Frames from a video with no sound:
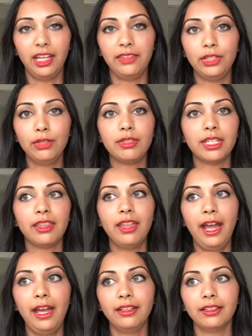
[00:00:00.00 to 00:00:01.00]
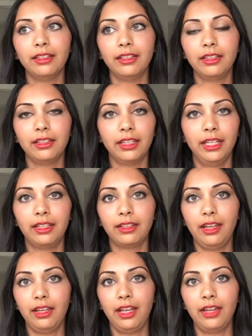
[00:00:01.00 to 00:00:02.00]
If you did that like
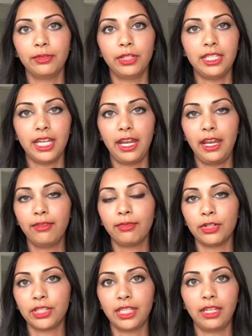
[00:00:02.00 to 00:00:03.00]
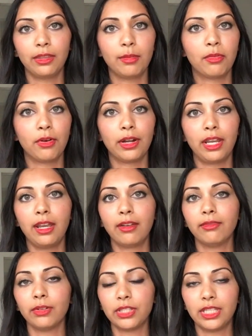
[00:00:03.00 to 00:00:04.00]
every day, first thing in the
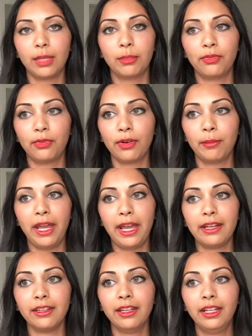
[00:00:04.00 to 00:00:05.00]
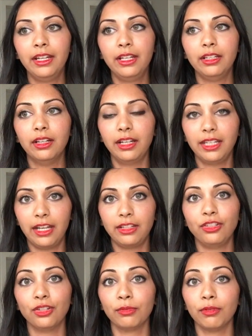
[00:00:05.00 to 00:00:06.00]
morning, first thing before bed, again,
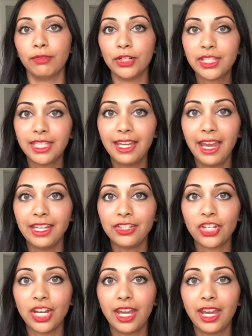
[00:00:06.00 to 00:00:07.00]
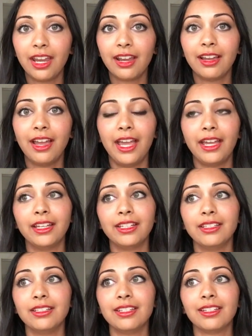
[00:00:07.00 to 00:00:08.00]
you're reversing aging
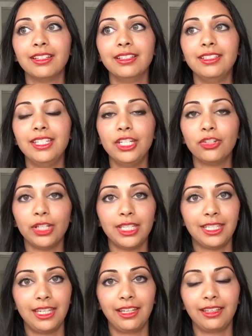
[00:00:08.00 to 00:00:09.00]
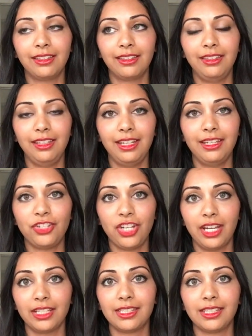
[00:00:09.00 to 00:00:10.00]
and decreasing the
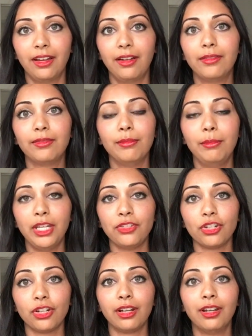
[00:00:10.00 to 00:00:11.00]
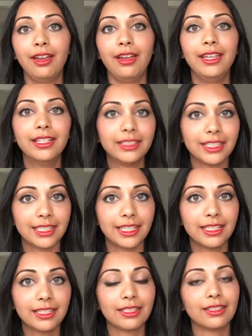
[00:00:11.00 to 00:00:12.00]
chance of major
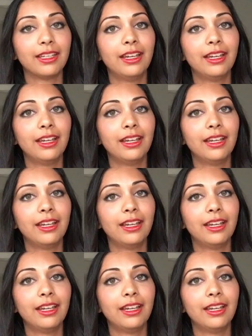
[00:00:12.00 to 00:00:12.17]
illnesses.